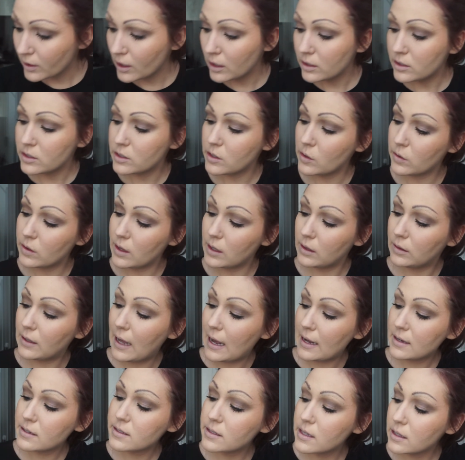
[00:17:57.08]
So the
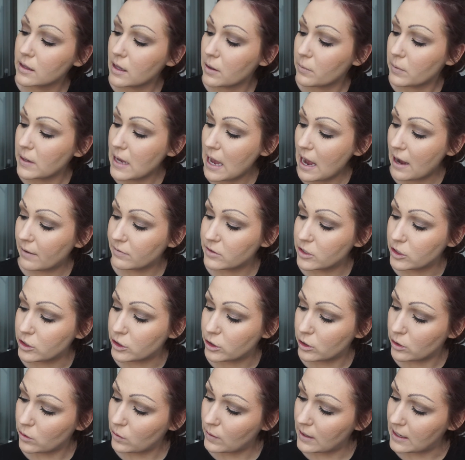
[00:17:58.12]
last thing that we have to
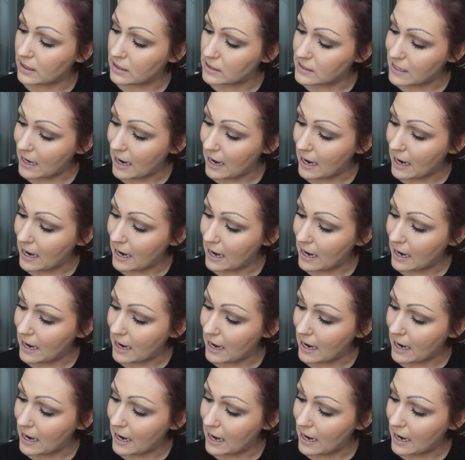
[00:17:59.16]
do is